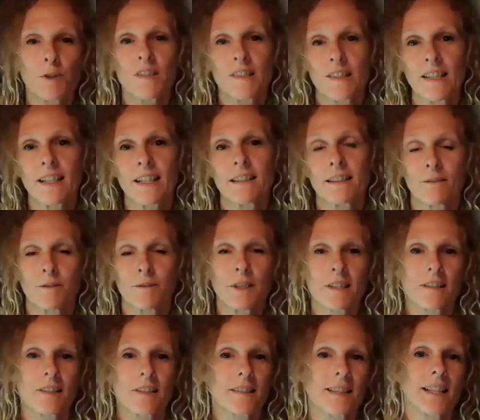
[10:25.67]
roots zine, which
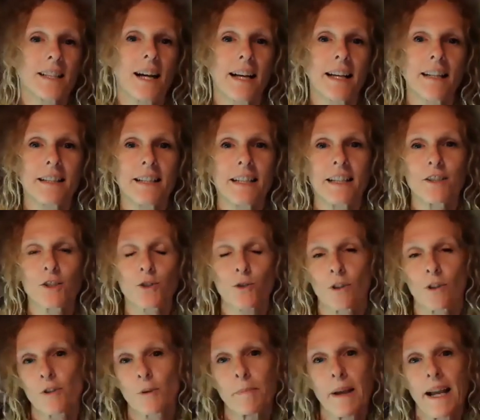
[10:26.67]
is zine,
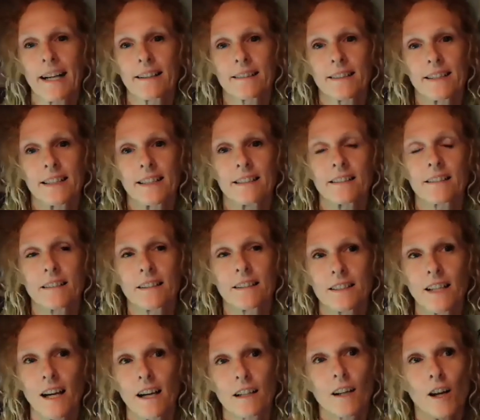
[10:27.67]
short for
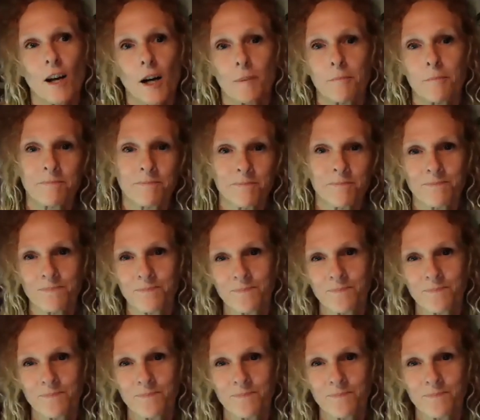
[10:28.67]
magazine.com.